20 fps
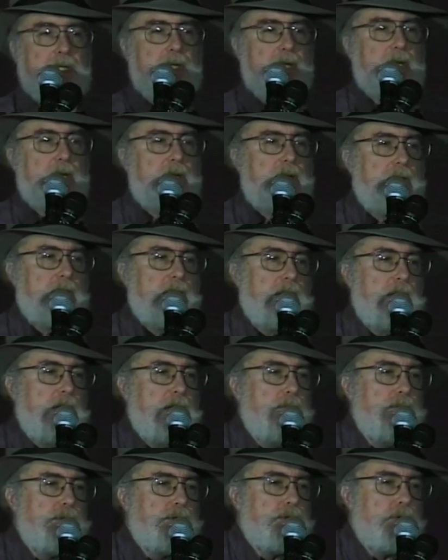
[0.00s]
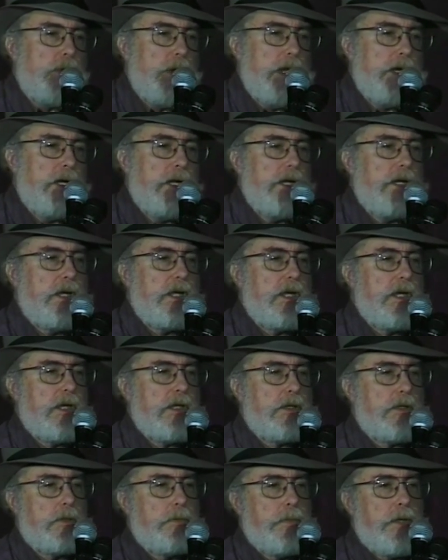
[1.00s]
said Kennedy was threatening to
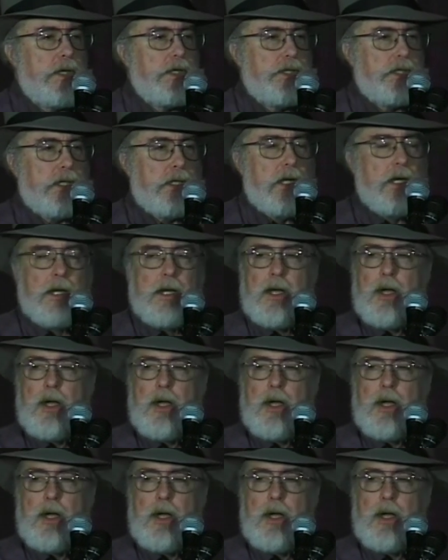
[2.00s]
cut their budget.